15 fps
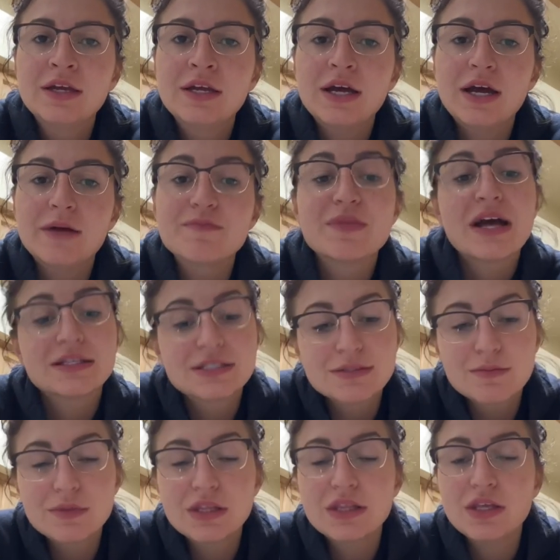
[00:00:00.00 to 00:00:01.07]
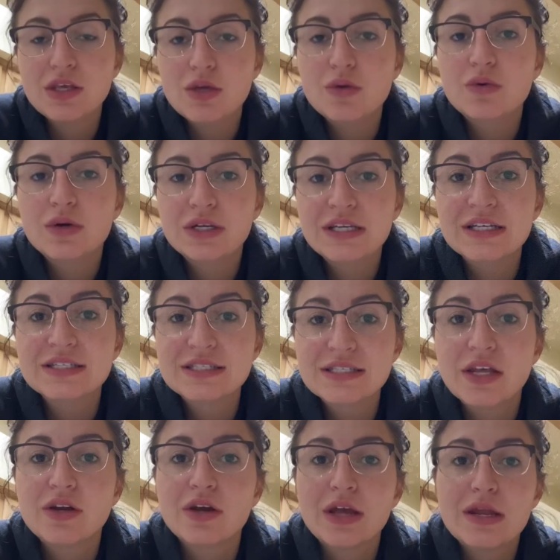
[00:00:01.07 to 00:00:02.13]
that's something that you would
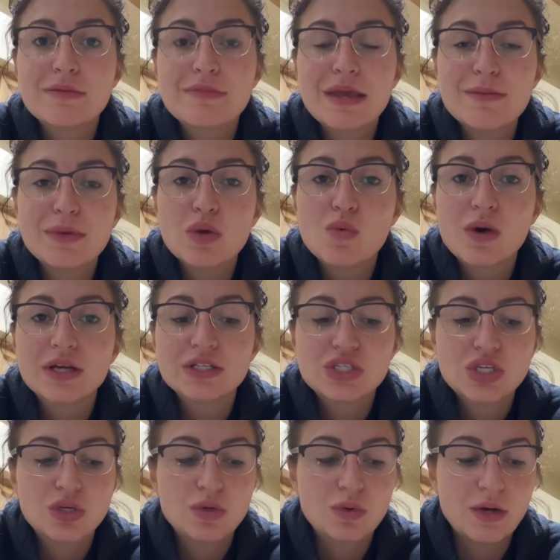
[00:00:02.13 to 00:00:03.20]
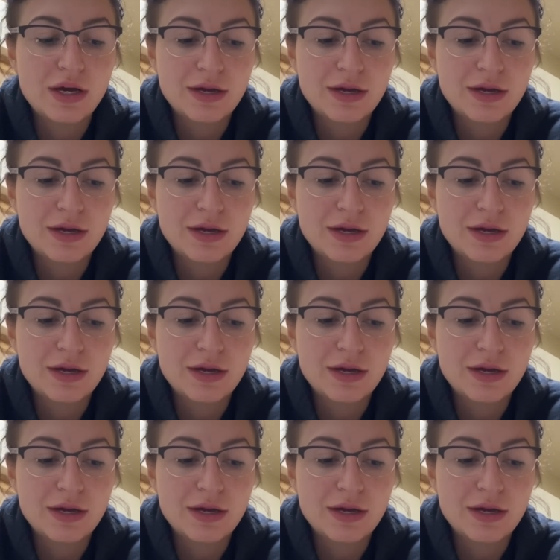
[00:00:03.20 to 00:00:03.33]
consider and maybe want to